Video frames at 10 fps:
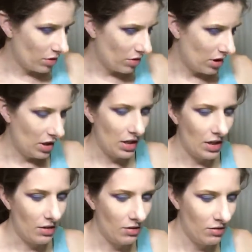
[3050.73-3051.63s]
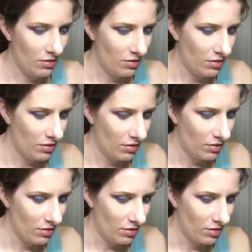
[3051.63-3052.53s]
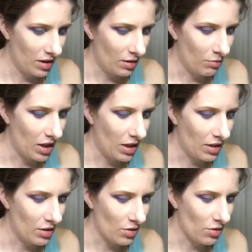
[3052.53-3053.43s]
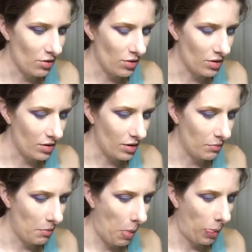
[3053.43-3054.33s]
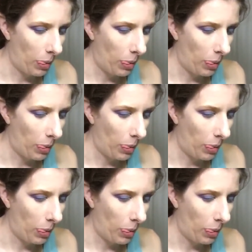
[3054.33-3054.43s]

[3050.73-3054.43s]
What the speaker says: in with the green now. See how bad I can screw this up.